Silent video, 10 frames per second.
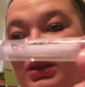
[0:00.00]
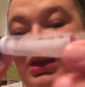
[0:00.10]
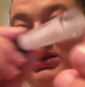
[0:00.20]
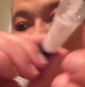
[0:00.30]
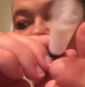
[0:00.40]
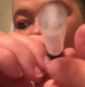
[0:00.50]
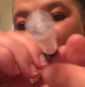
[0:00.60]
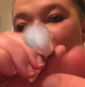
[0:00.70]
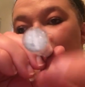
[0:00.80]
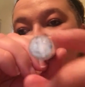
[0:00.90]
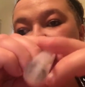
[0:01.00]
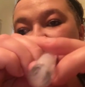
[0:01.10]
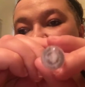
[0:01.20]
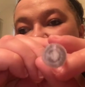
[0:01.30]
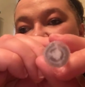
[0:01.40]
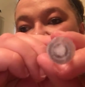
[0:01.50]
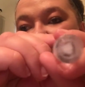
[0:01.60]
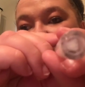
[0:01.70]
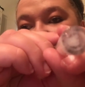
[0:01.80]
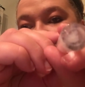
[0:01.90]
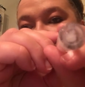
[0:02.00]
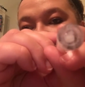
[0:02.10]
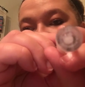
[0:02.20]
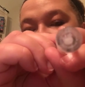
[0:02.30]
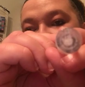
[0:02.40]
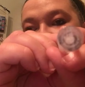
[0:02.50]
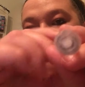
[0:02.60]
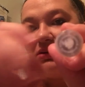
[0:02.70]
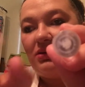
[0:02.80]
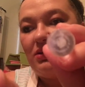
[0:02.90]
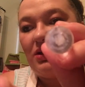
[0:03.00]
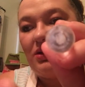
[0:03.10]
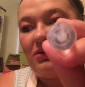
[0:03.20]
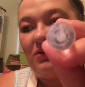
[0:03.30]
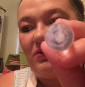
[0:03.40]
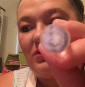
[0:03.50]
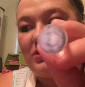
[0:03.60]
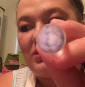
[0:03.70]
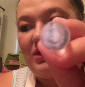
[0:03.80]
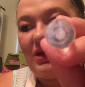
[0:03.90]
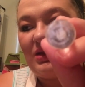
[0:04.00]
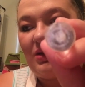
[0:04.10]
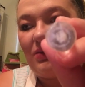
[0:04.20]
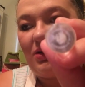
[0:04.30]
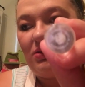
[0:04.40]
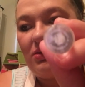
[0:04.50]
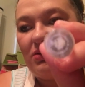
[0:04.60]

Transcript: It's literally called Crystal Clear at the bottom. I don't know if you can see that well.